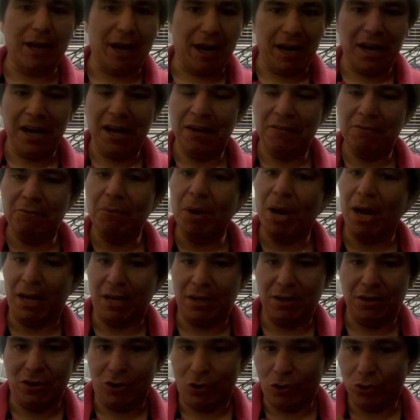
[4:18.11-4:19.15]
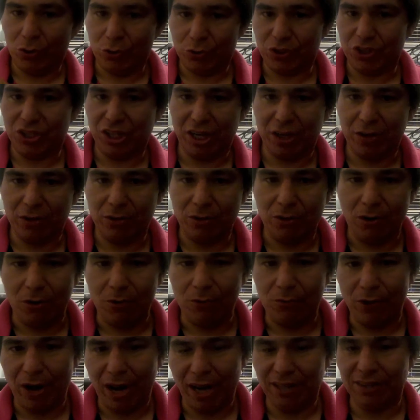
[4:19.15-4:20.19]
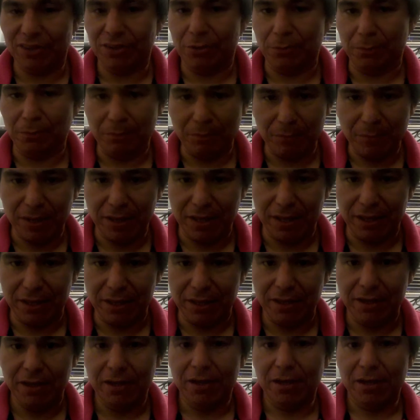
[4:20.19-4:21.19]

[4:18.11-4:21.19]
I have my other channel called Random Mig